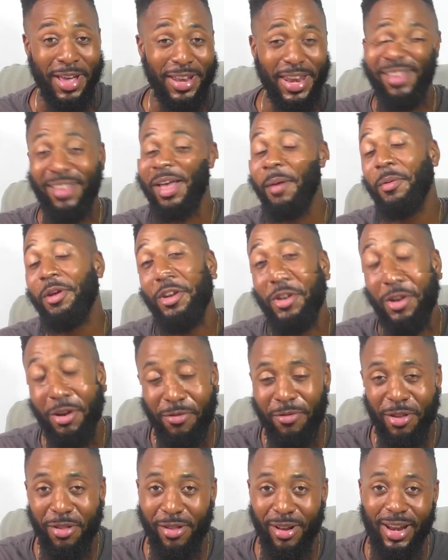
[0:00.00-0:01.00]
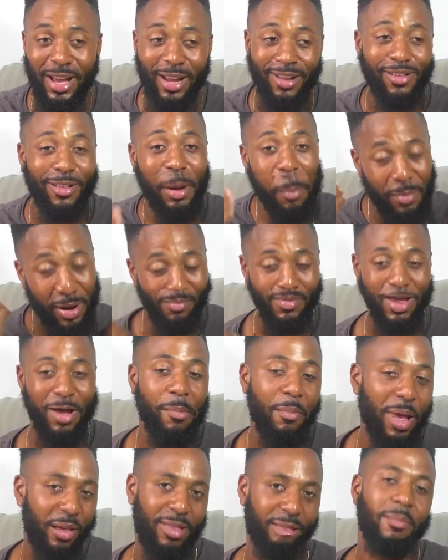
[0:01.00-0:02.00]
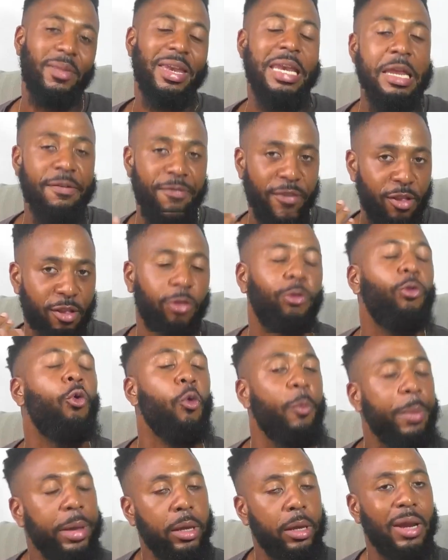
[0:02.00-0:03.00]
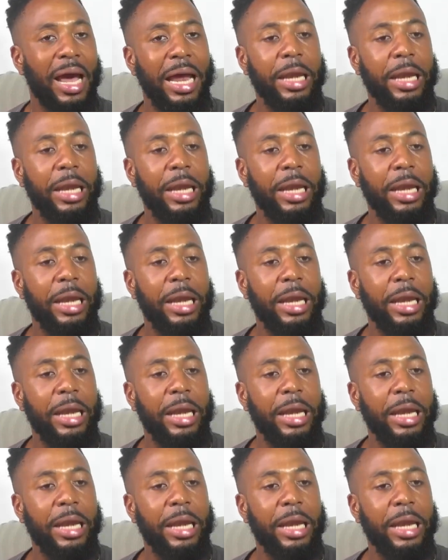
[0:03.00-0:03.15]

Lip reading: That's how we don't do video so long. I need to zoom in.